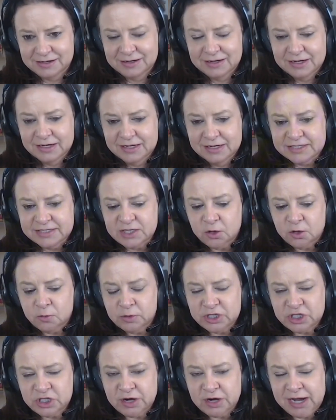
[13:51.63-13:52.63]
So
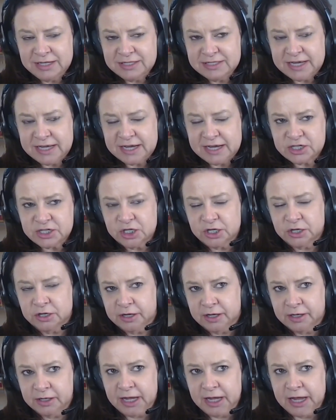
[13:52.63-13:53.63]
with transactional,
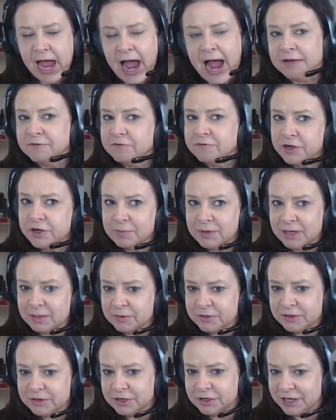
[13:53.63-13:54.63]
I've heard
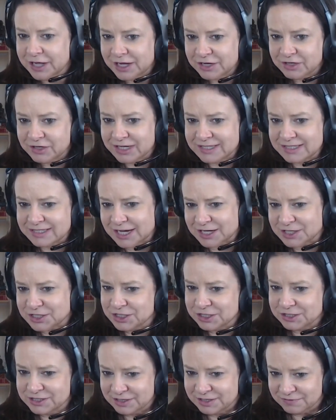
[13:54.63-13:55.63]
people look at
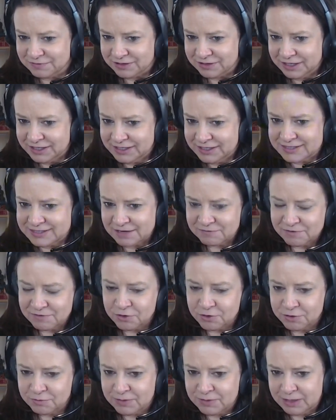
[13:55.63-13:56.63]
transactional differently because I've
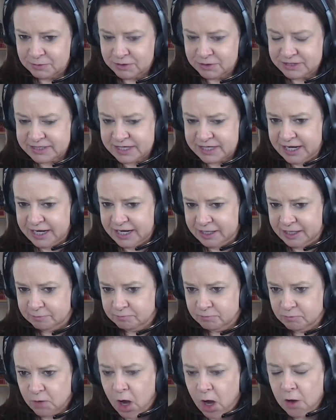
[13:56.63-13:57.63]
heard people say,
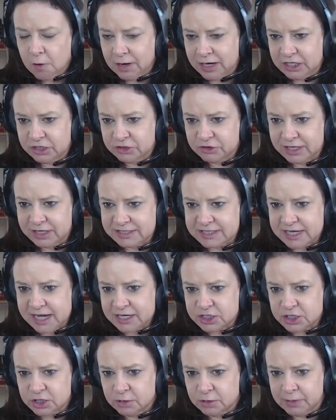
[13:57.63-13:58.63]
oh, I need
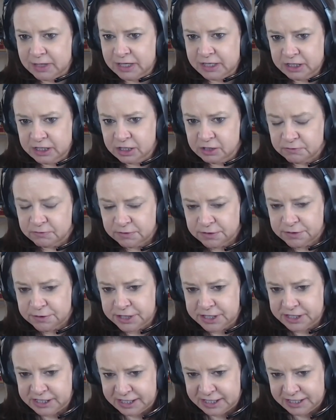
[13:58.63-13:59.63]
transactional, but I need it for
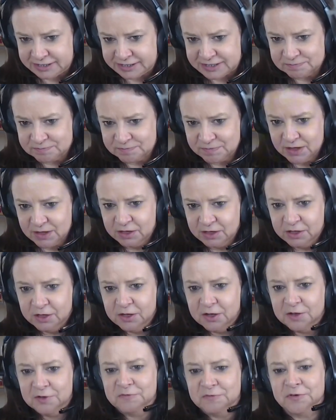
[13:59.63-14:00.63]
30 days.
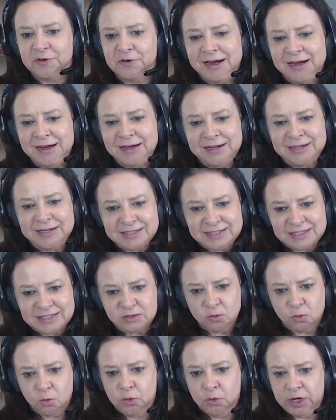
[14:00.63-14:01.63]
Okay. For us,
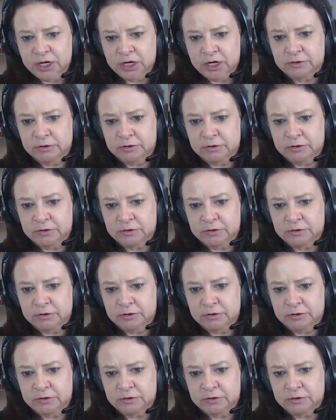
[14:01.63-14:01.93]
we don't